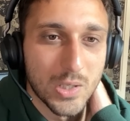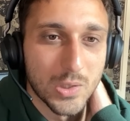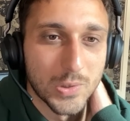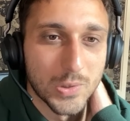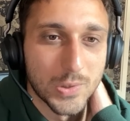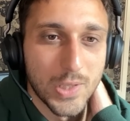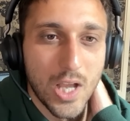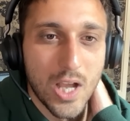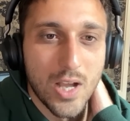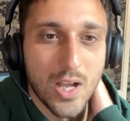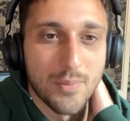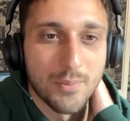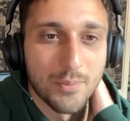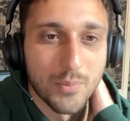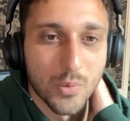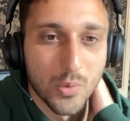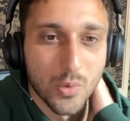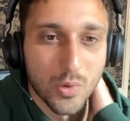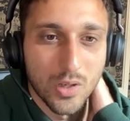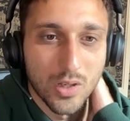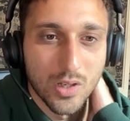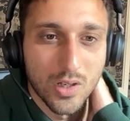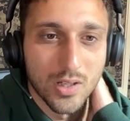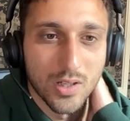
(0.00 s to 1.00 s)
a lot
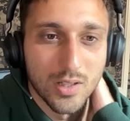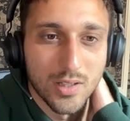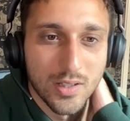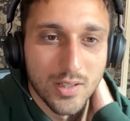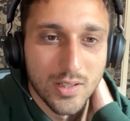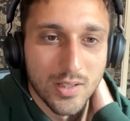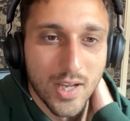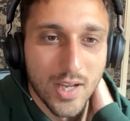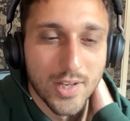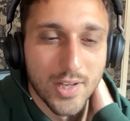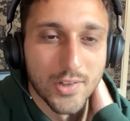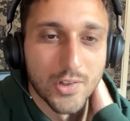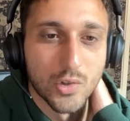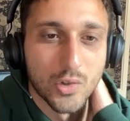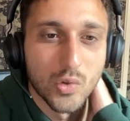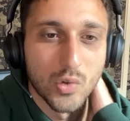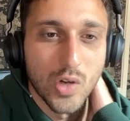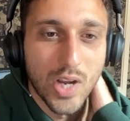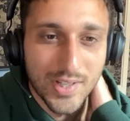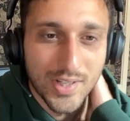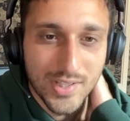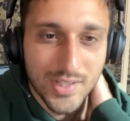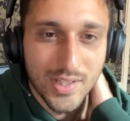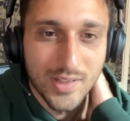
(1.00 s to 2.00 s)
more
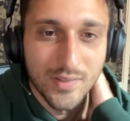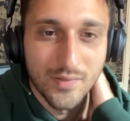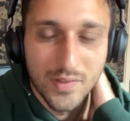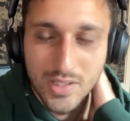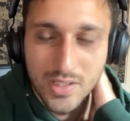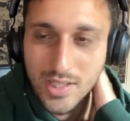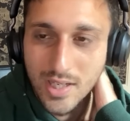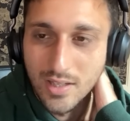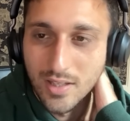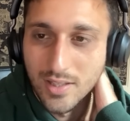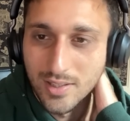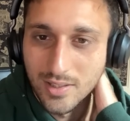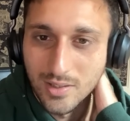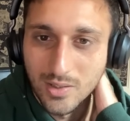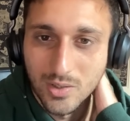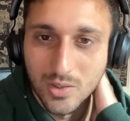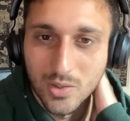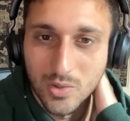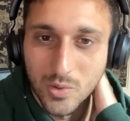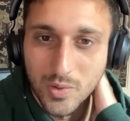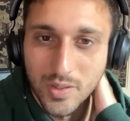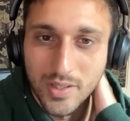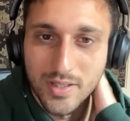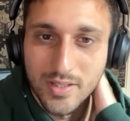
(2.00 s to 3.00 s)
aggressive selling
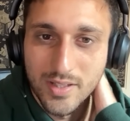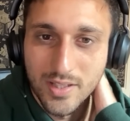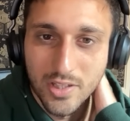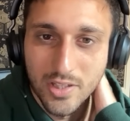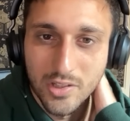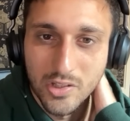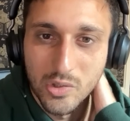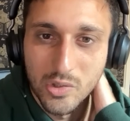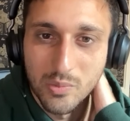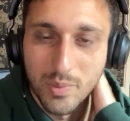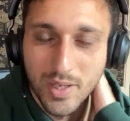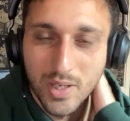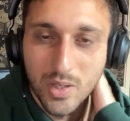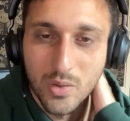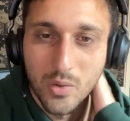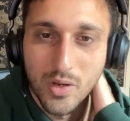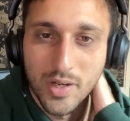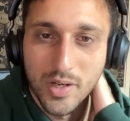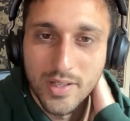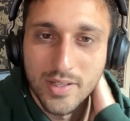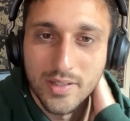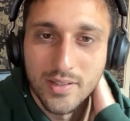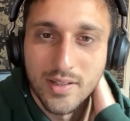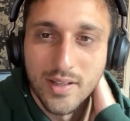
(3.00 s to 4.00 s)
altcoins than you do
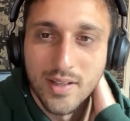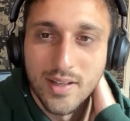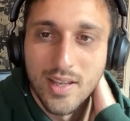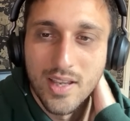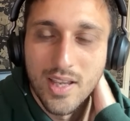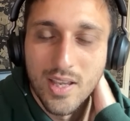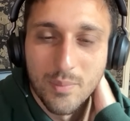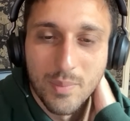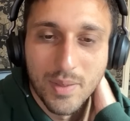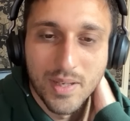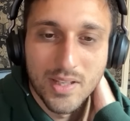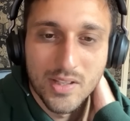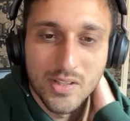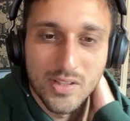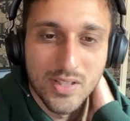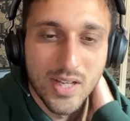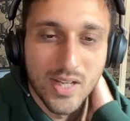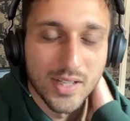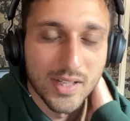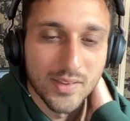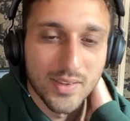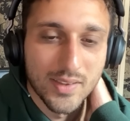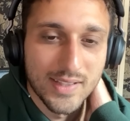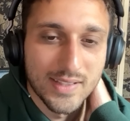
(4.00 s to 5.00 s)
Bitcoin, because
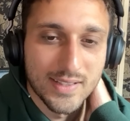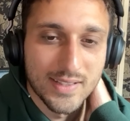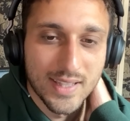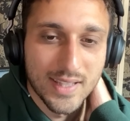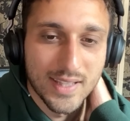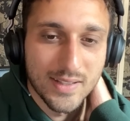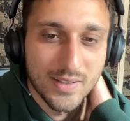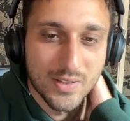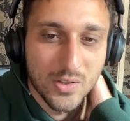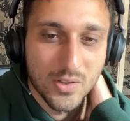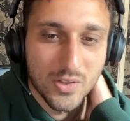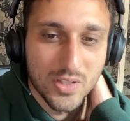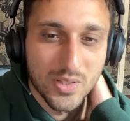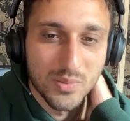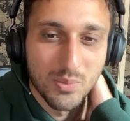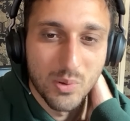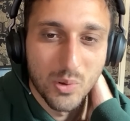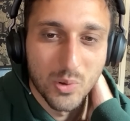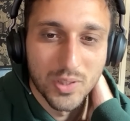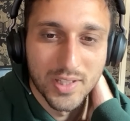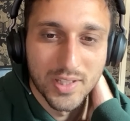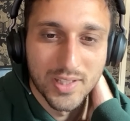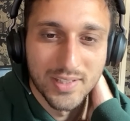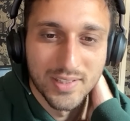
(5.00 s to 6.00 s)
none of these things are
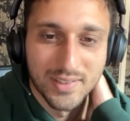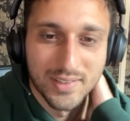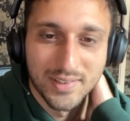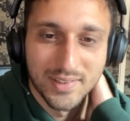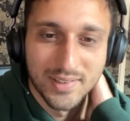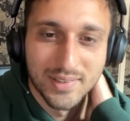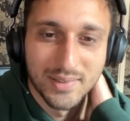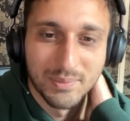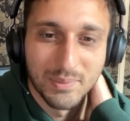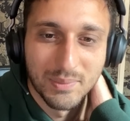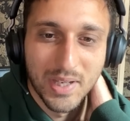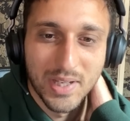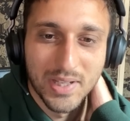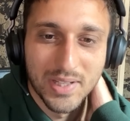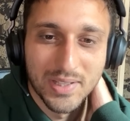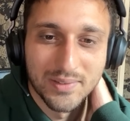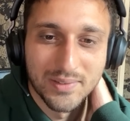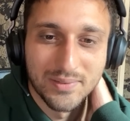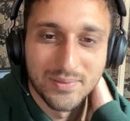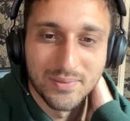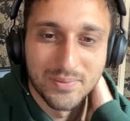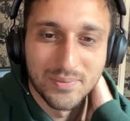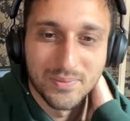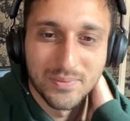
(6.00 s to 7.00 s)
supported by
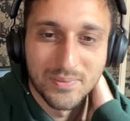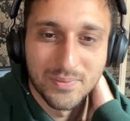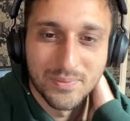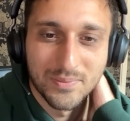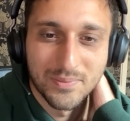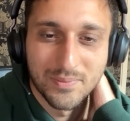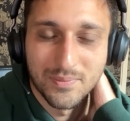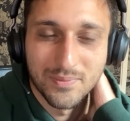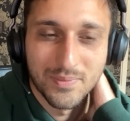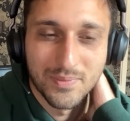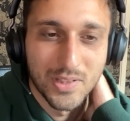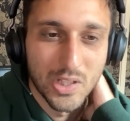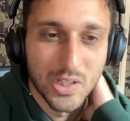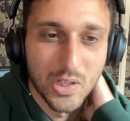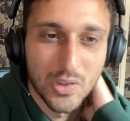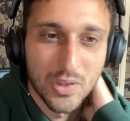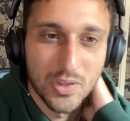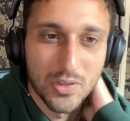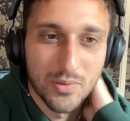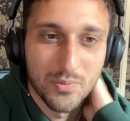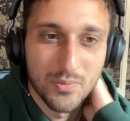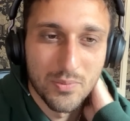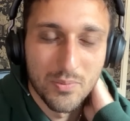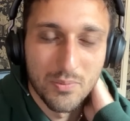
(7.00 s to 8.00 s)

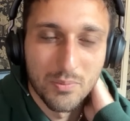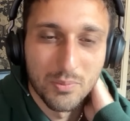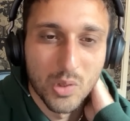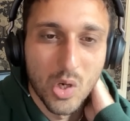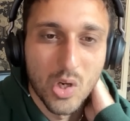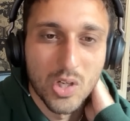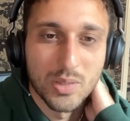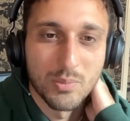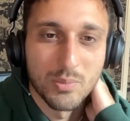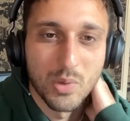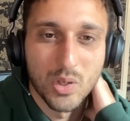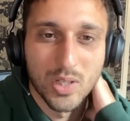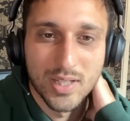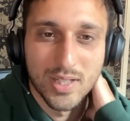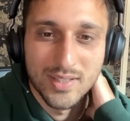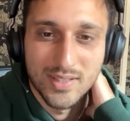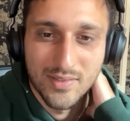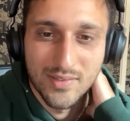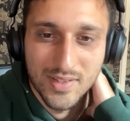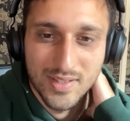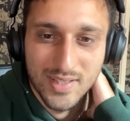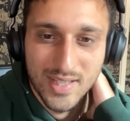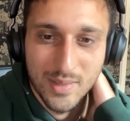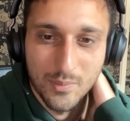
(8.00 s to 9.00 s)
the broader markets in
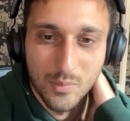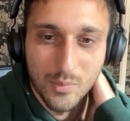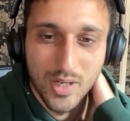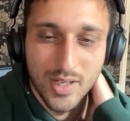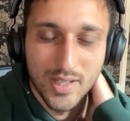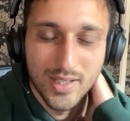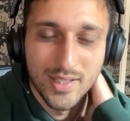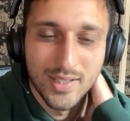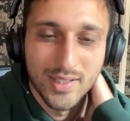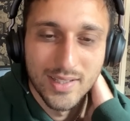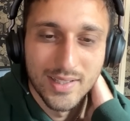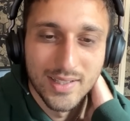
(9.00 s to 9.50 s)
the same way.